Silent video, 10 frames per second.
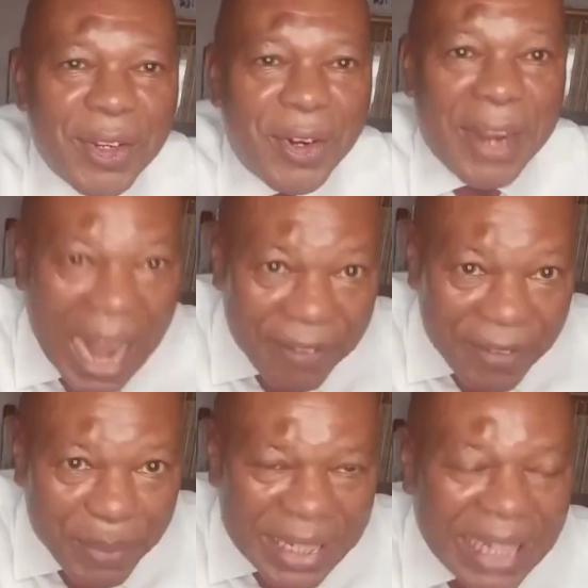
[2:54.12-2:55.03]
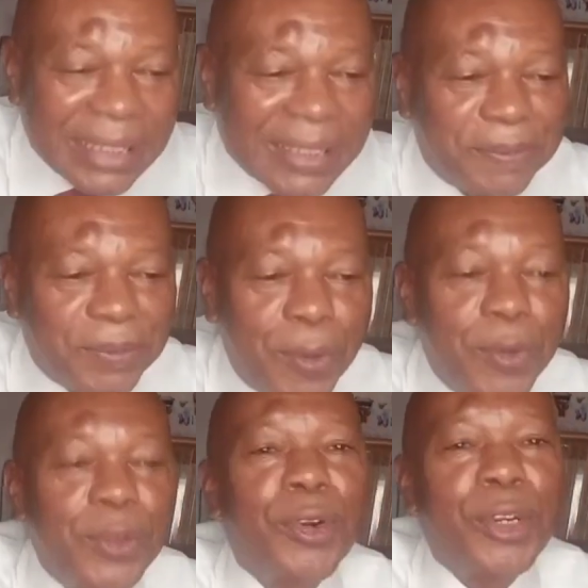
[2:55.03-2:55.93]
or 0.5%
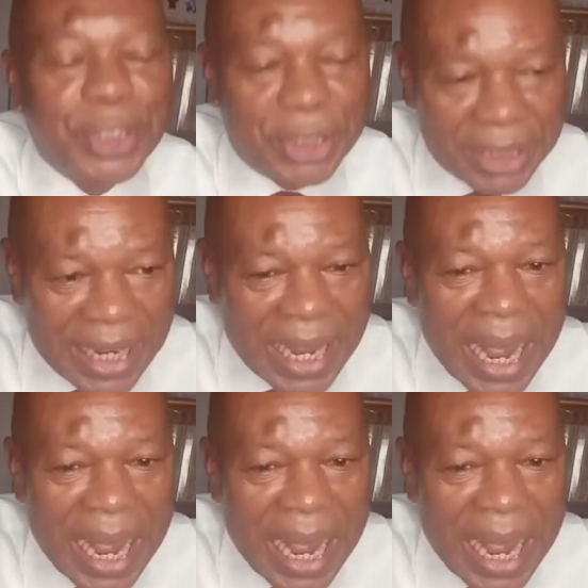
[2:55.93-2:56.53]
would rush